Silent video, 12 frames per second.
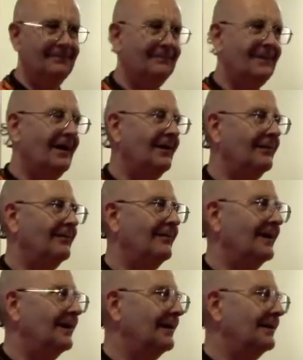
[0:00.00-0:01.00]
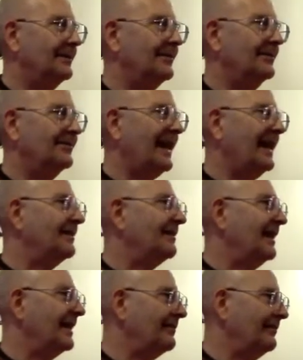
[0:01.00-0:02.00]
of
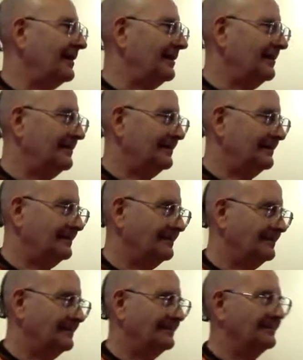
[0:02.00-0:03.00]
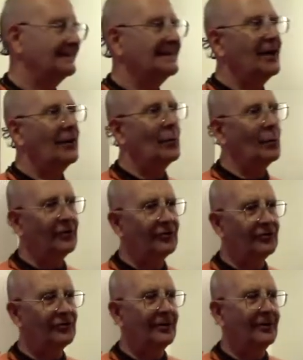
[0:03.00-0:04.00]
Scandinavia
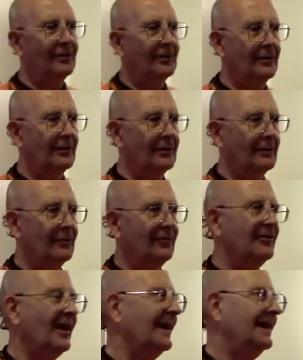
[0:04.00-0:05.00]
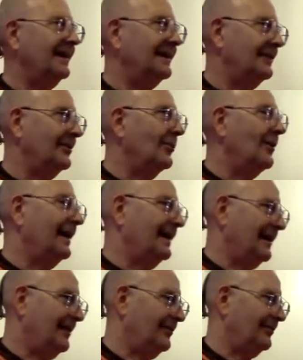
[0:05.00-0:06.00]
was residing in the White
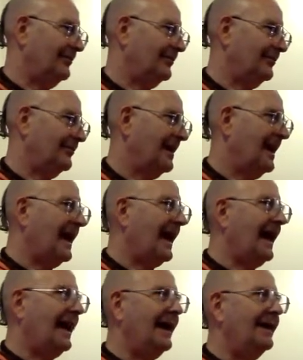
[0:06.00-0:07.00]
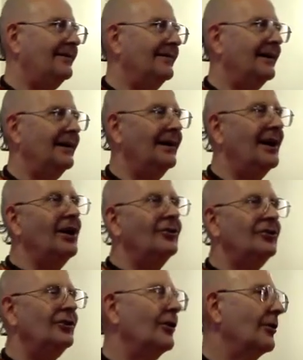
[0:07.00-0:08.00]
House, and
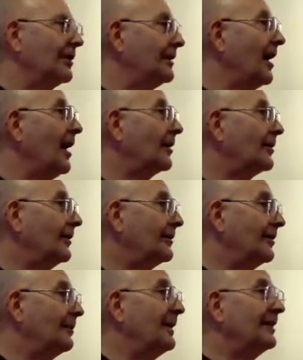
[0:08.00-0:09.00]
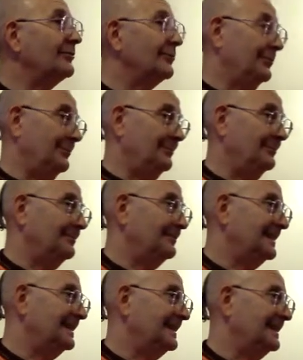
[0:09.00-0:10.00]
she heard a knock on her bedroom
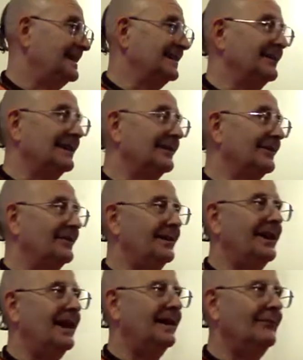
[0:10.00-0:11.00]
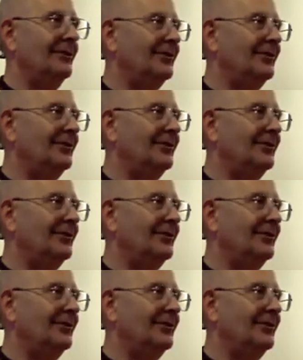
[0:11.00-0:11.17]
in the middle of the night. When